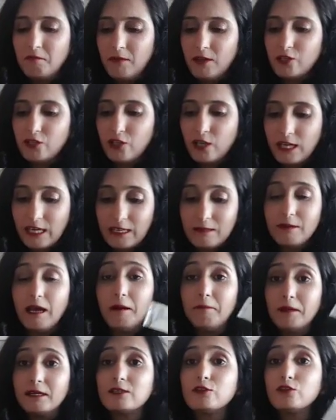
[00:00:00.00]
make sure you clean.
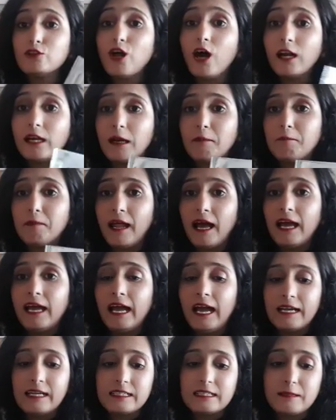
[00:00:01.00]
Yeah, but do not apply
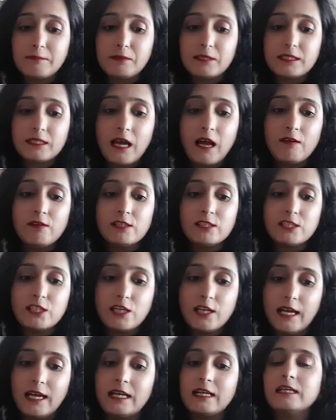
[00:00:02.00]
antiseptic towels
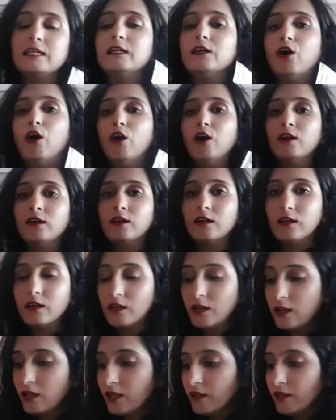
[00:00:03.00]
directly on